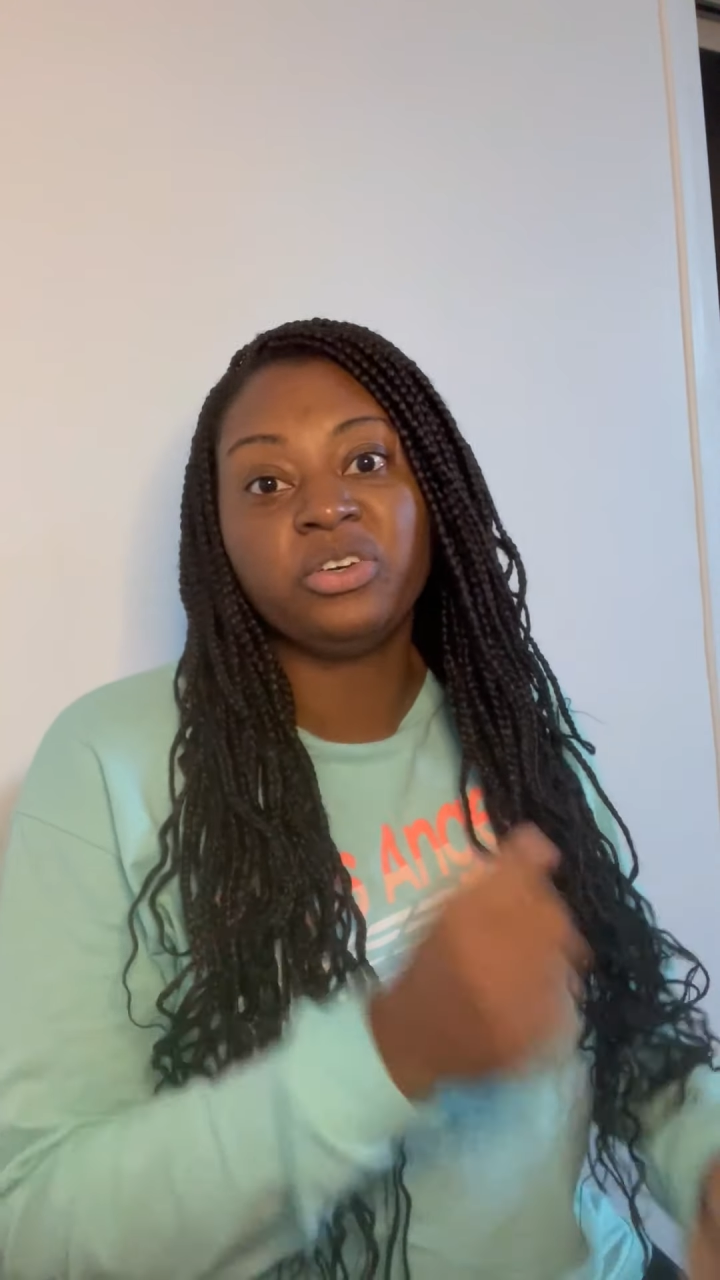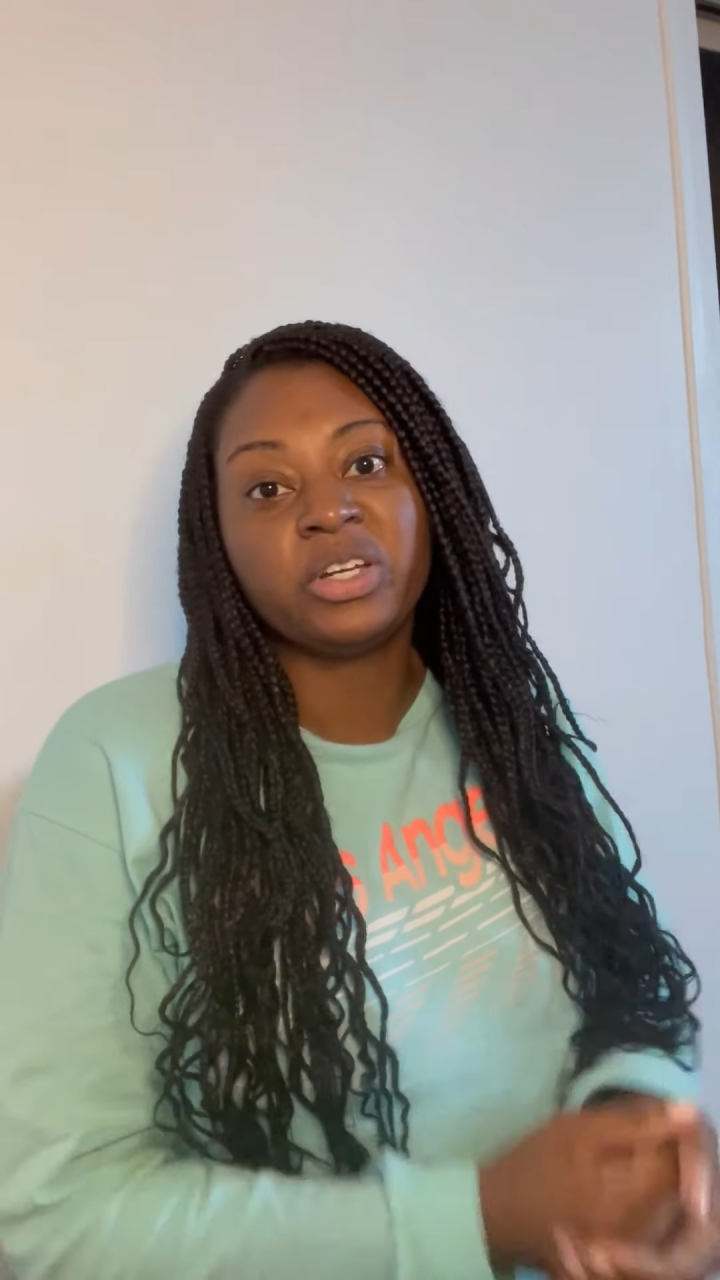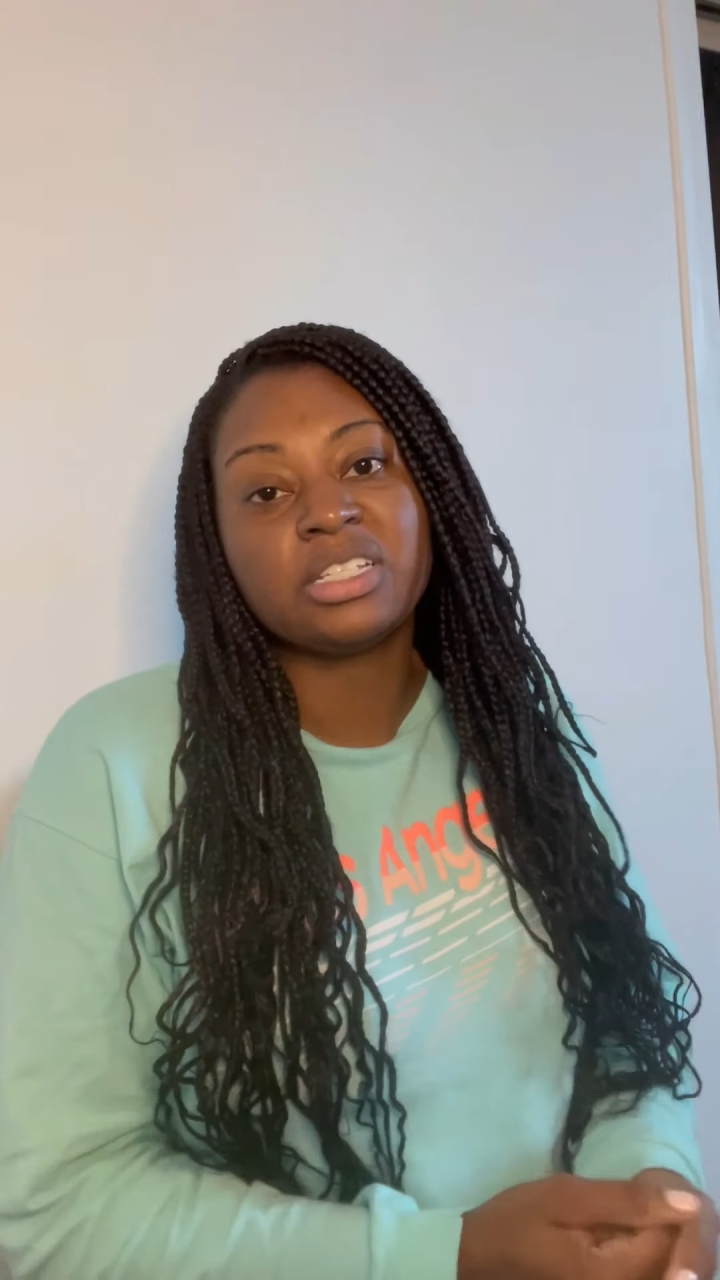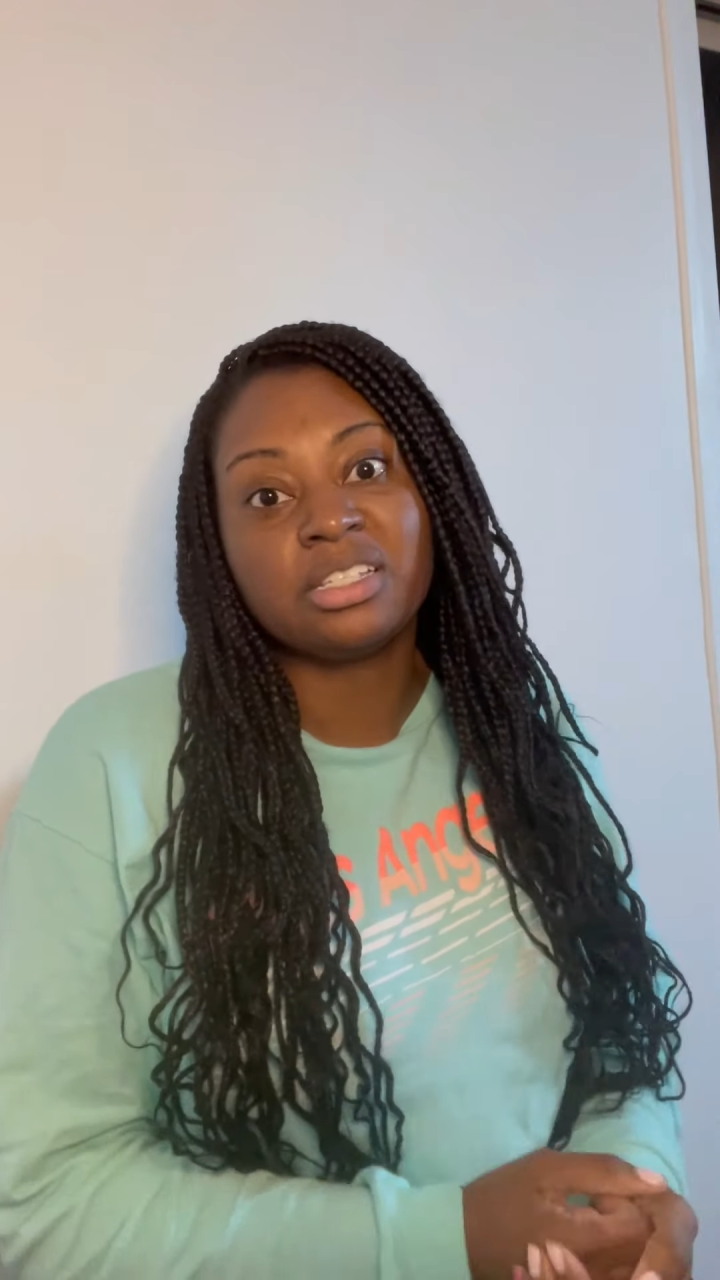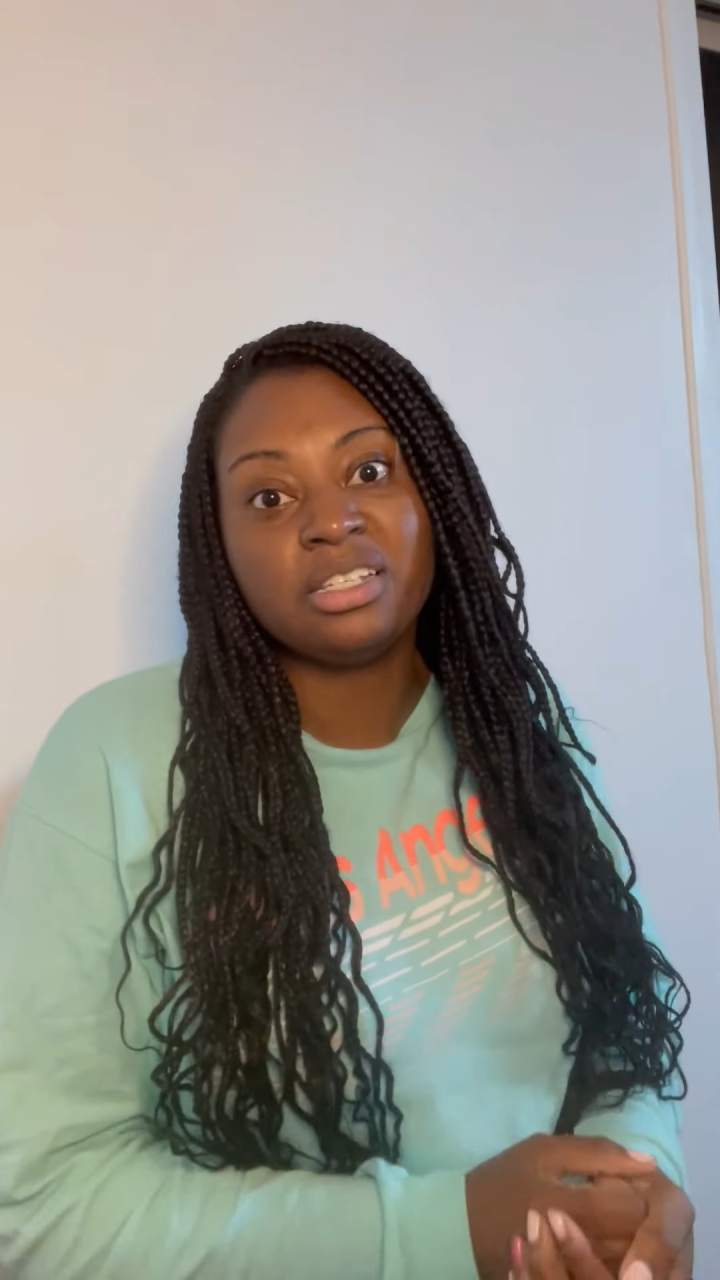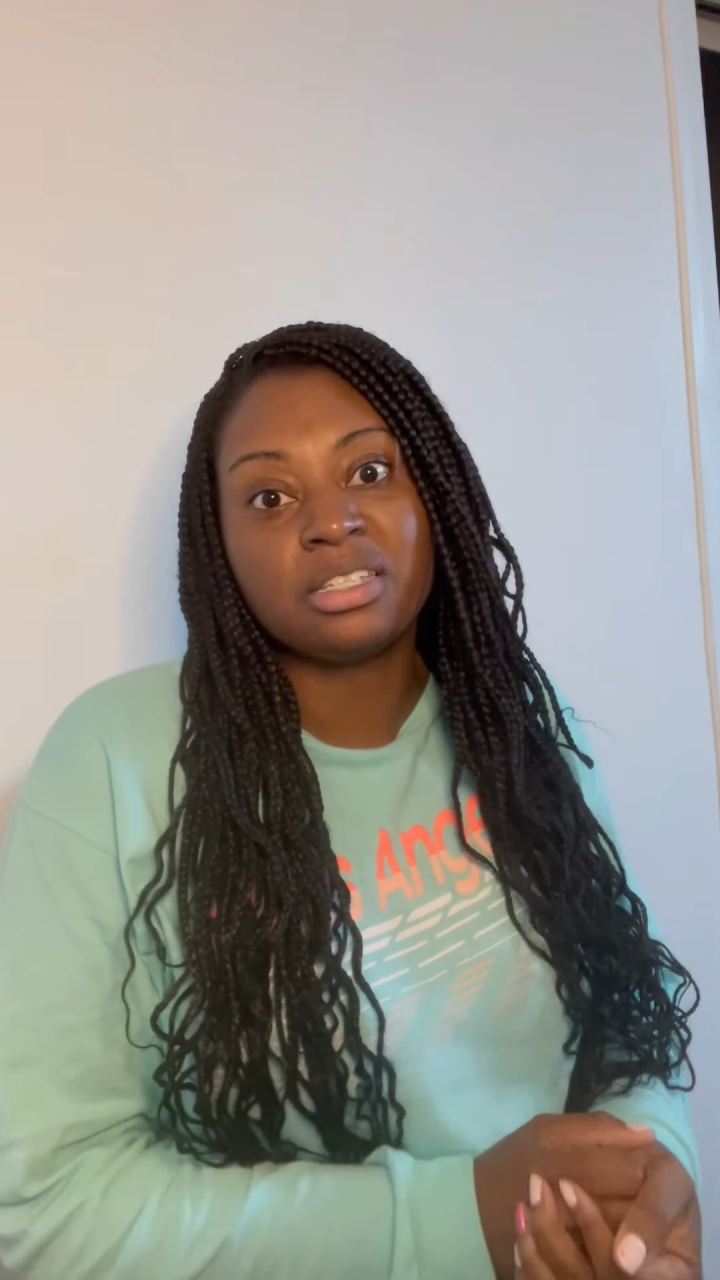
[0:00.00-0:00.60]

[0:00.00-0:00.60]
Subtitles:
you'll get to see